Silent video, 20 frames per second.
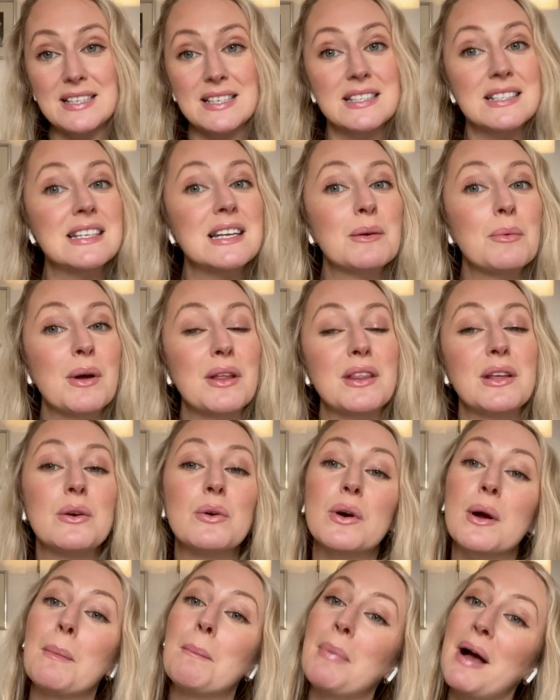to see whether you're
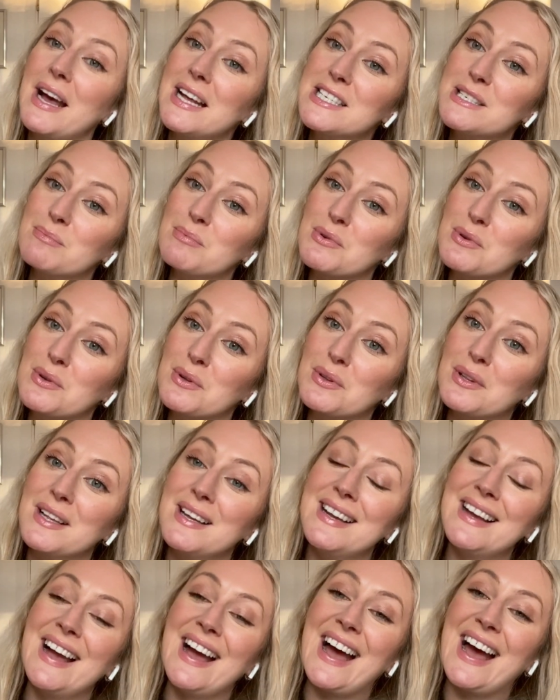compatible
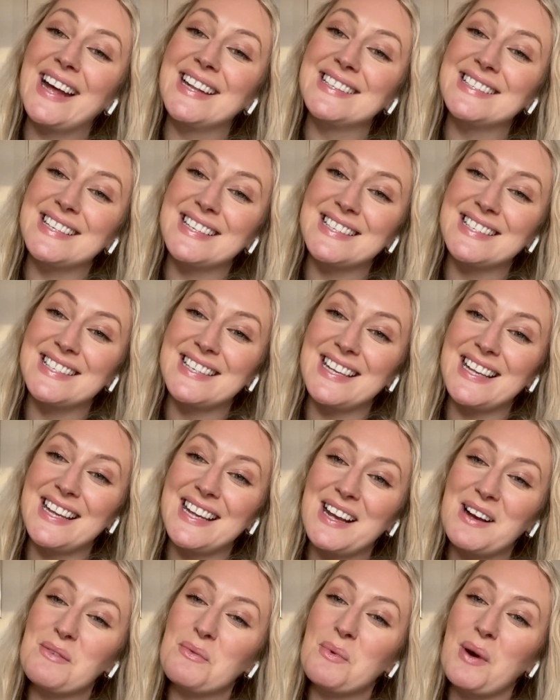and to
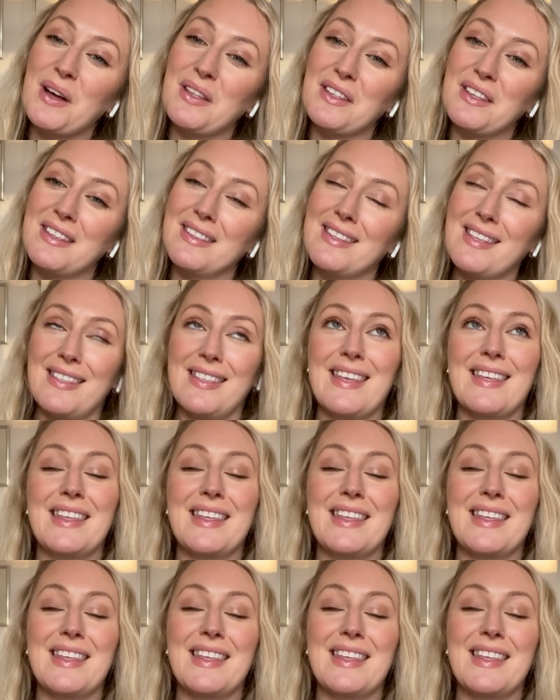see whether